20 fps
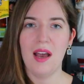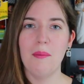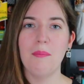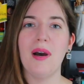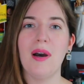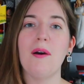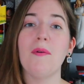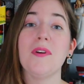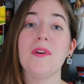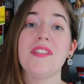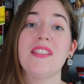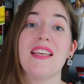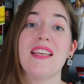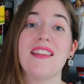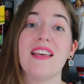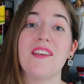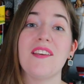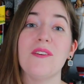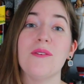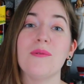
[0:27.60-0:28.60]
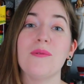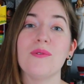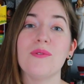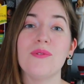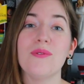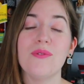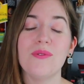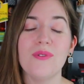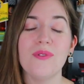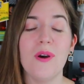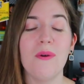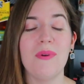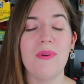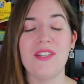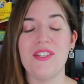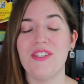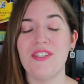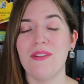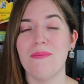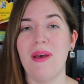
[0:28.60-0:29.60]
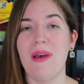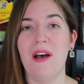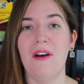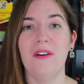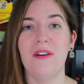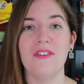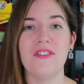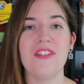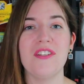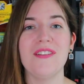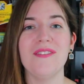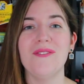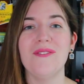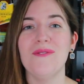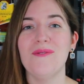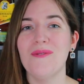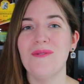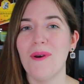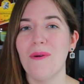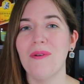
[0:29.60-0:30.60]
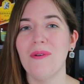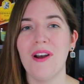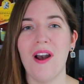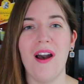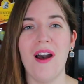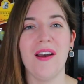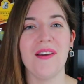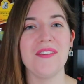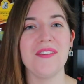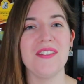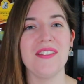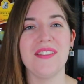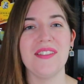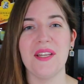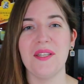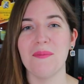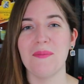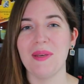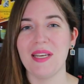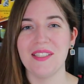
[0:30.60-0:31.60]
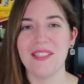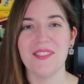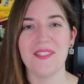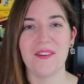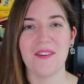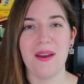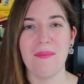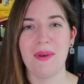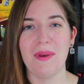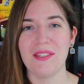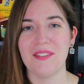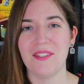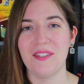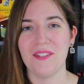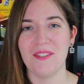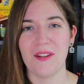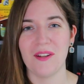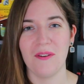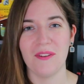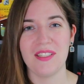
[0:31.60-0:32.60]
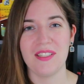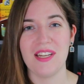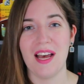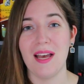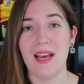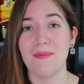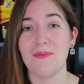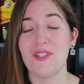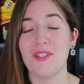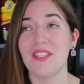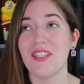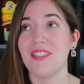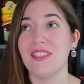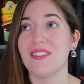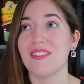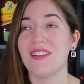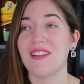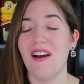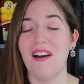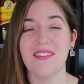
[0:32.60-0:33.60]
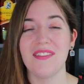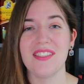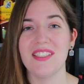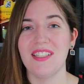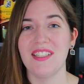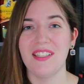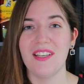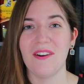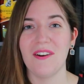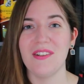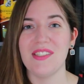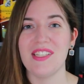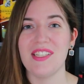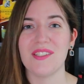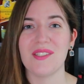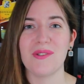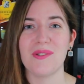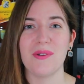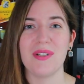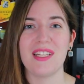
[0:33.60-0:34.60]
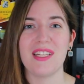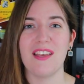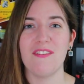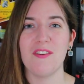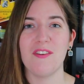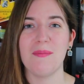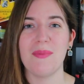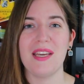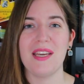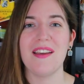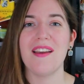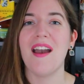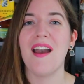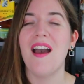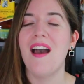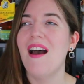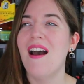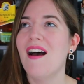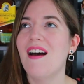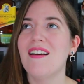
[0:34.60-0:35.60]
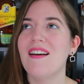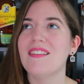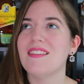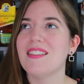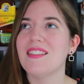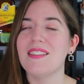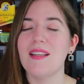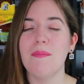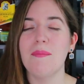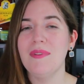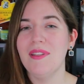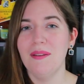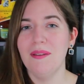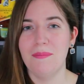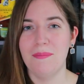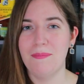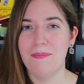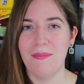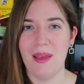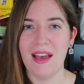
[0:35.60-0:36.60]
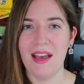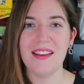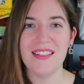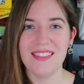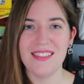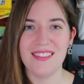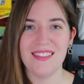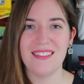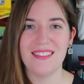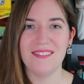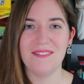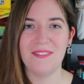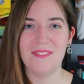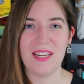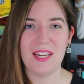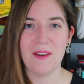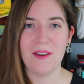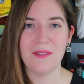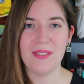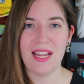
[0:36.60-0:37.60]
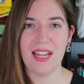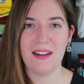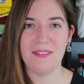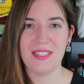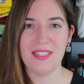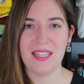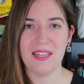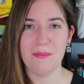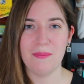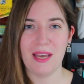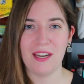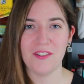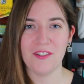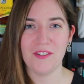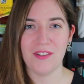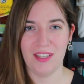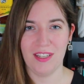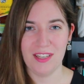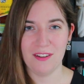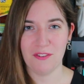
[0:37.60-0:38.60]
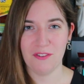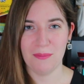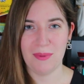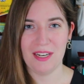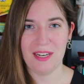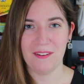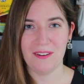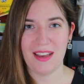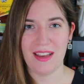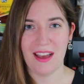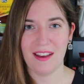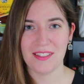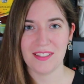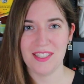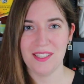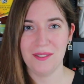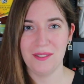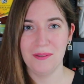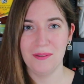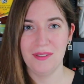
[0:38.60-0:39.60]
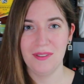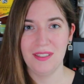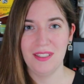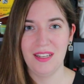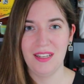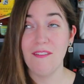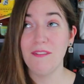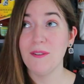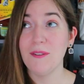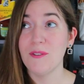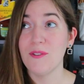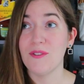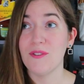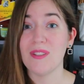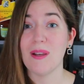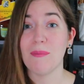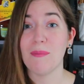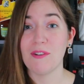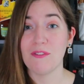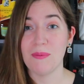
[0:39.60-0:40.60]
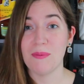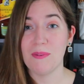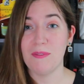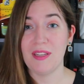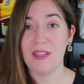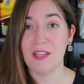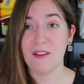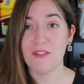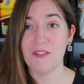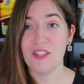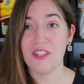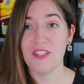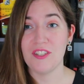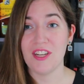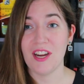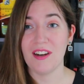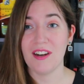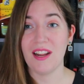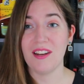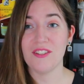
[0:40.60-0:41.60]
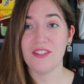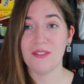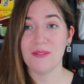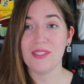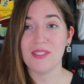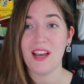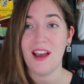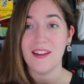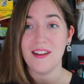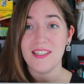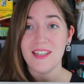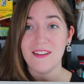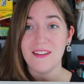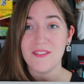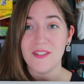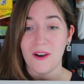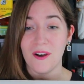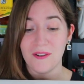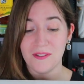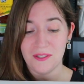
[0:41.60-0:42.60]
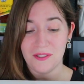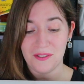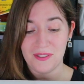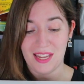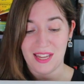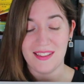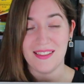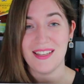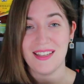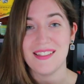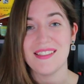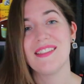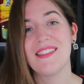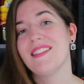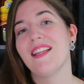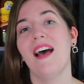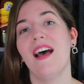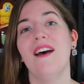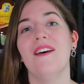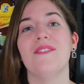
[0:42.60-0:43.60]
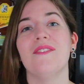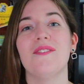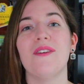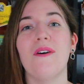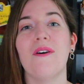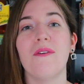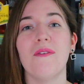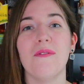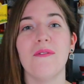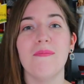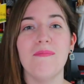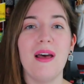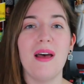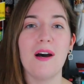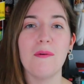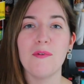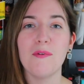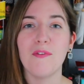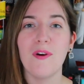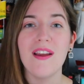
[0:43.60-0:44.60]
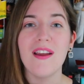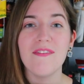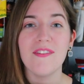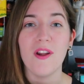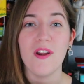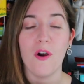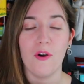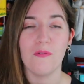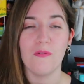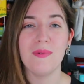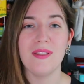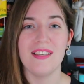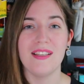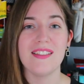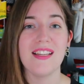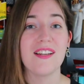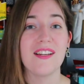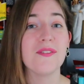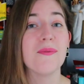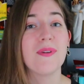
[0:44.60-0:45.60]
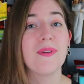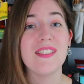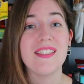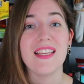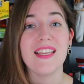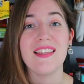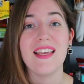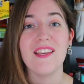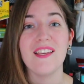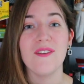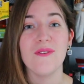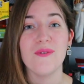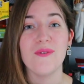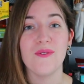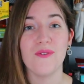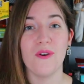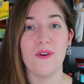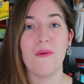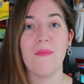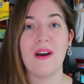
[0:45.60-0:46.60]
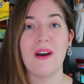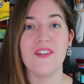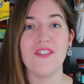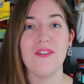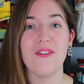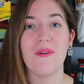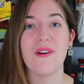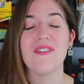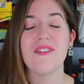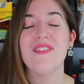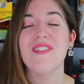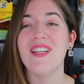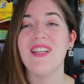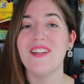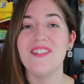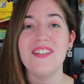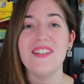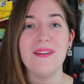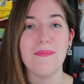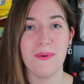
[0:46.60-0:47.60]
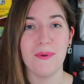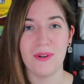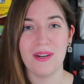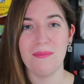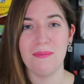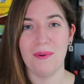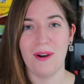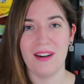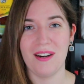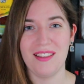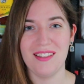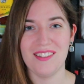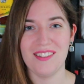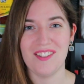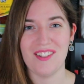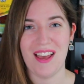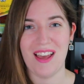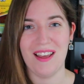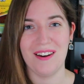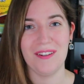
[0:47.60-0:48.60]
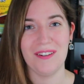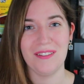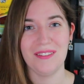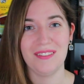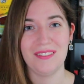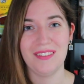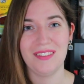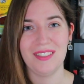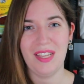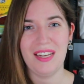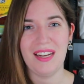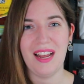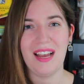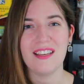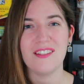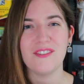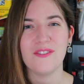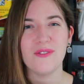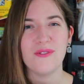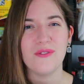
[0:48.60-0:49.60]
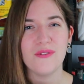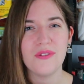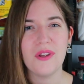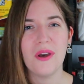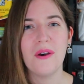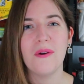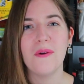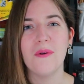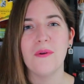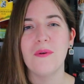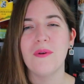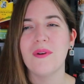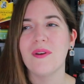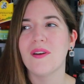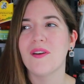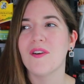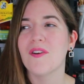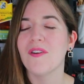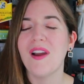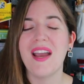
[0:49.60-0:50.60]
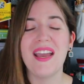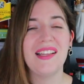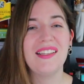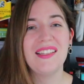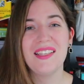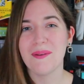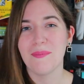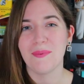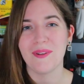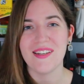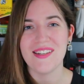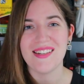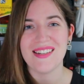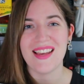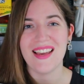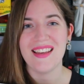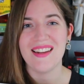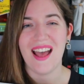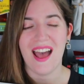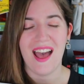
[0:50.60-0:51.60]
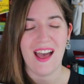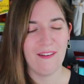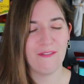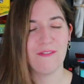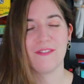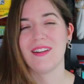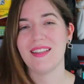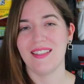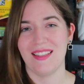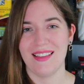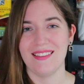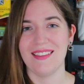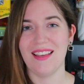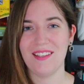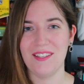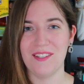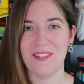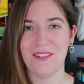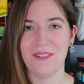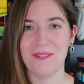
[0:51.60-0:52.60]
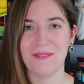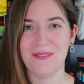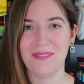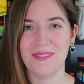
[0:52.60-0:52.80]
But I want to say thank you so much to Mel. She's so kind. She sends me Instagram messages all the time. She's constantly on Discord giving me some of the best videos that I've seen about Australia for me to react to. I've learned so much from the videos she shared, and she was kind enough to also send this. So Mel, before I even open this, I just want to say thank you so much. You are such an important part of this channel, and I so greatly appreciate everything that you do.